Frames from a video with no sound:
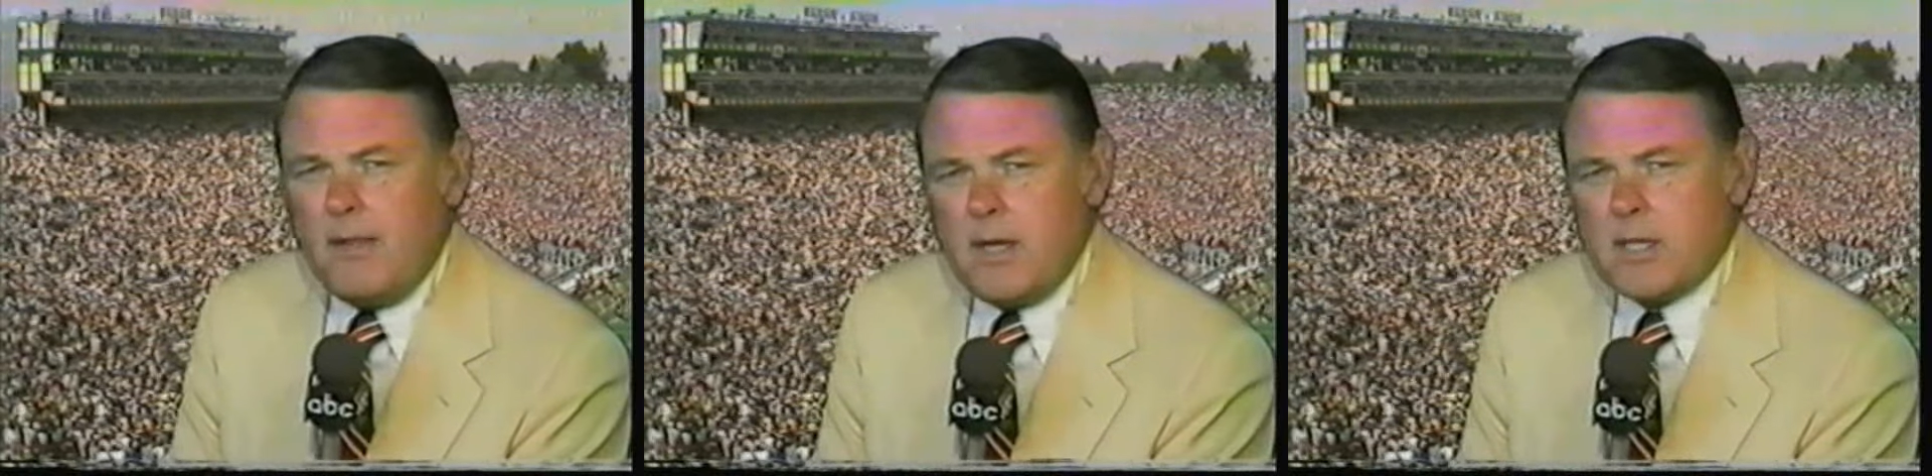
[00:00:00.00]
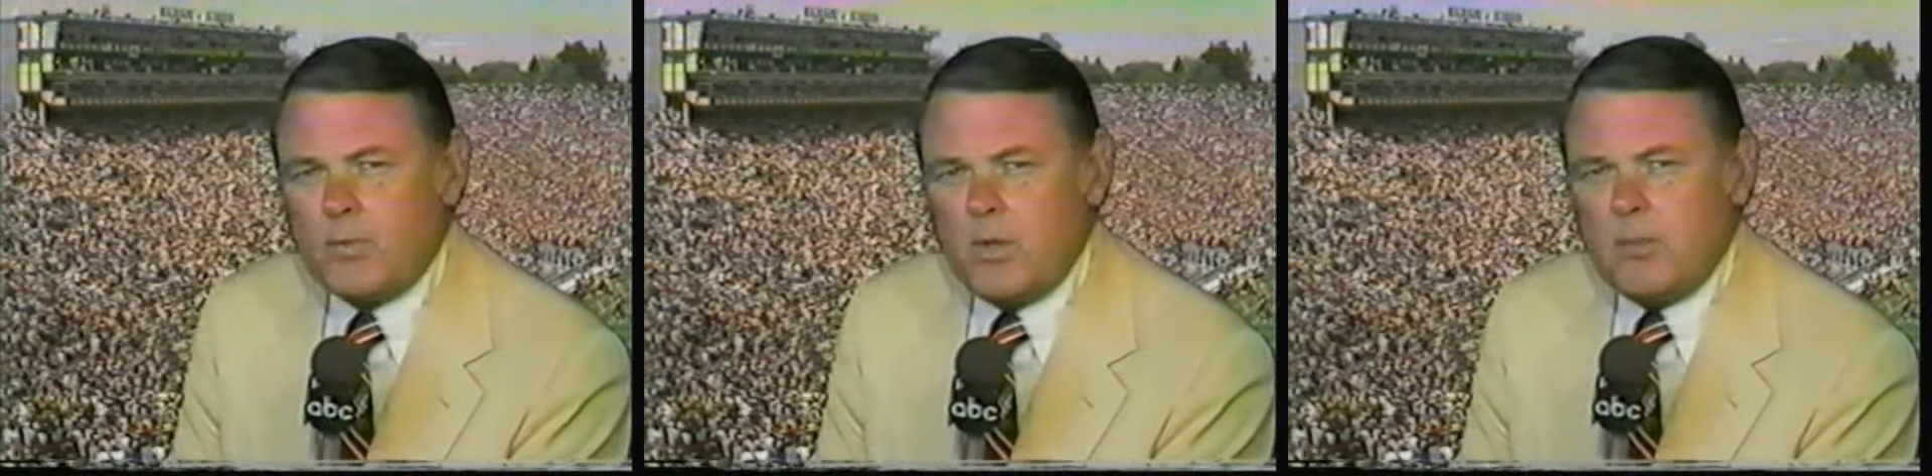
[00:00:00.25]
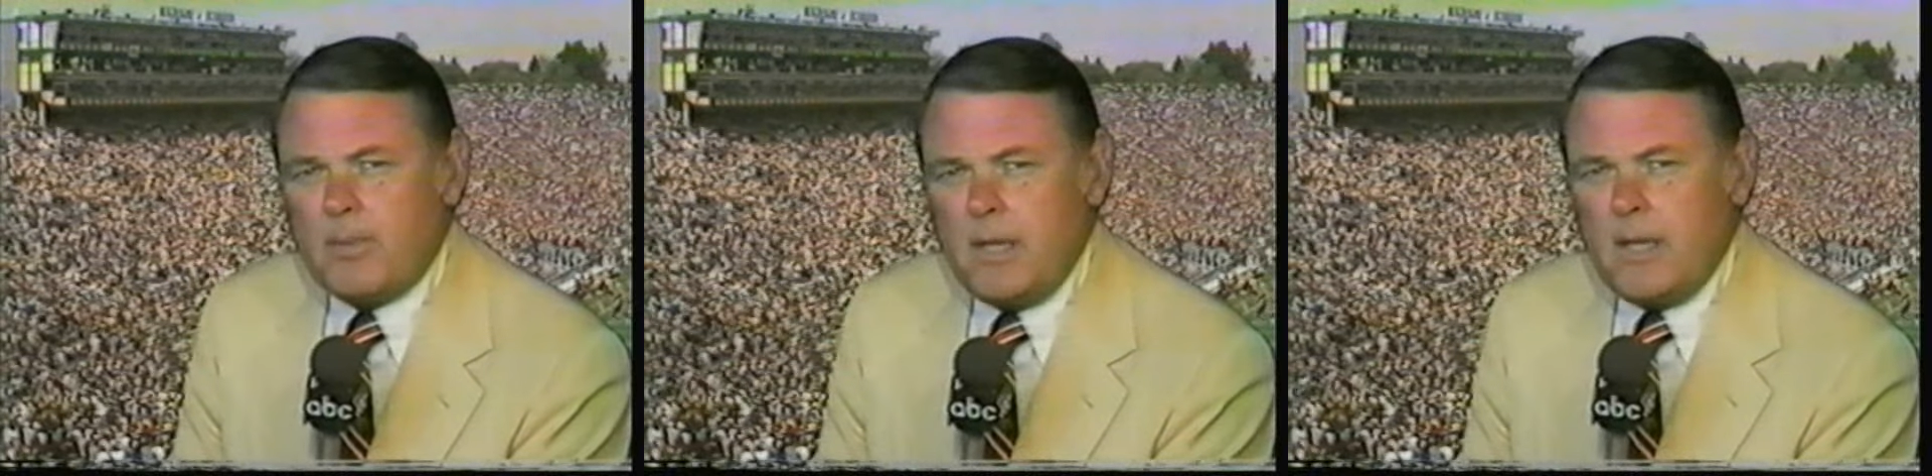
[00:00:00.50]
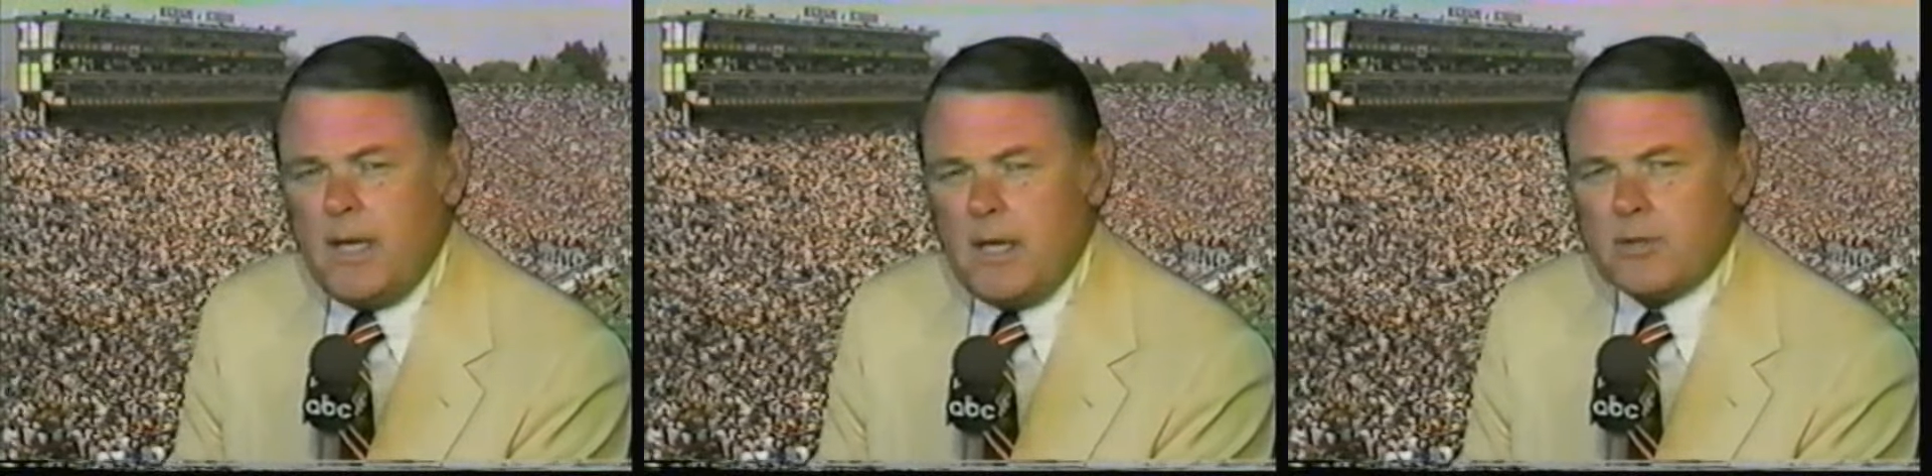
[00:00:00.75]
this will
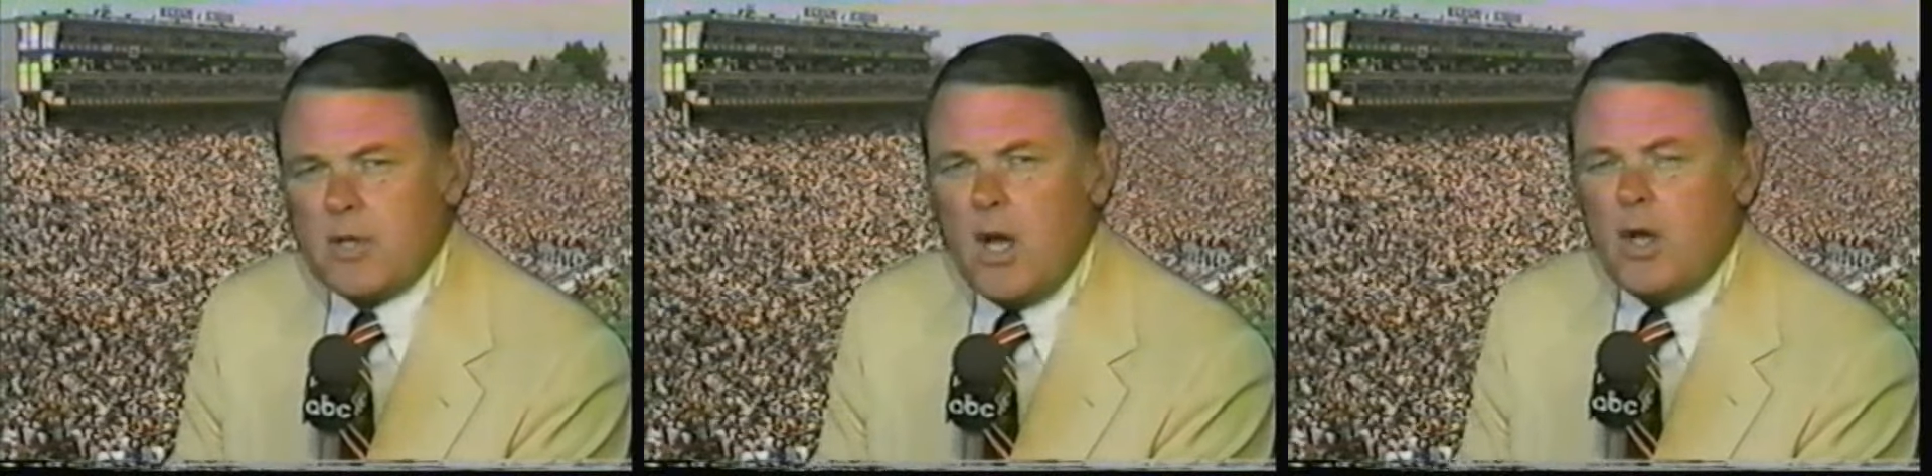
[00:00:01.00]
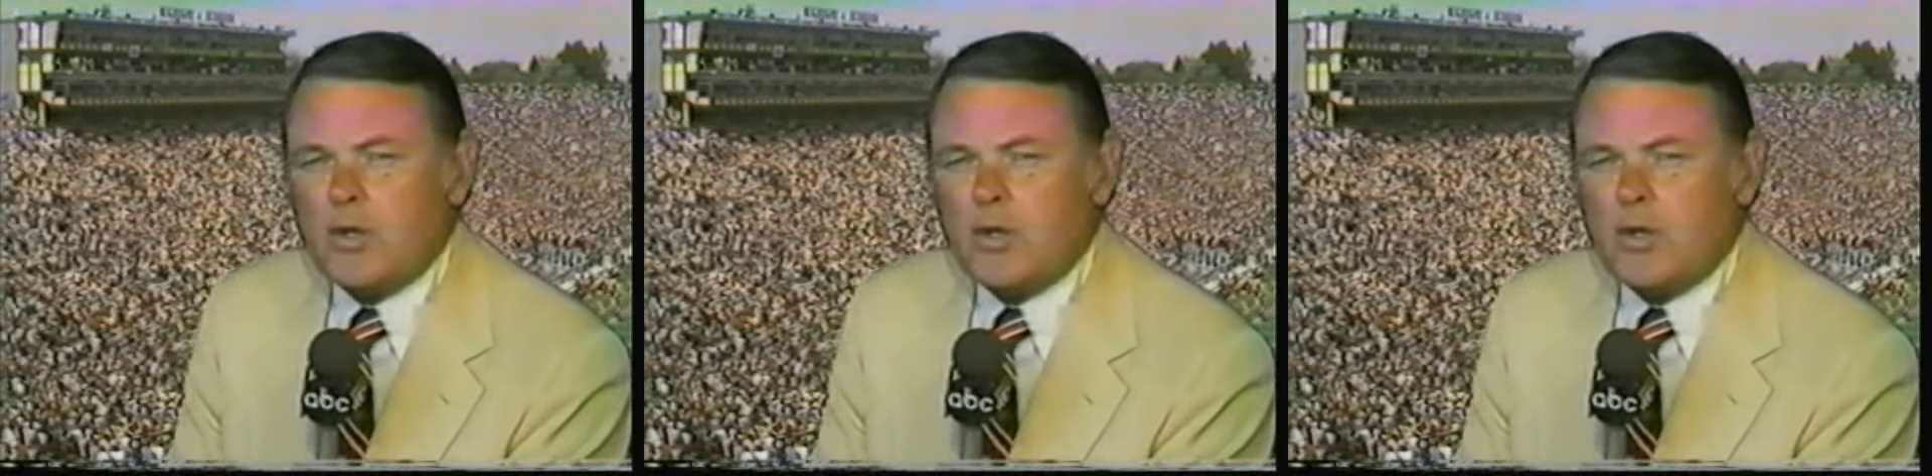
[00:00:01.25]
be his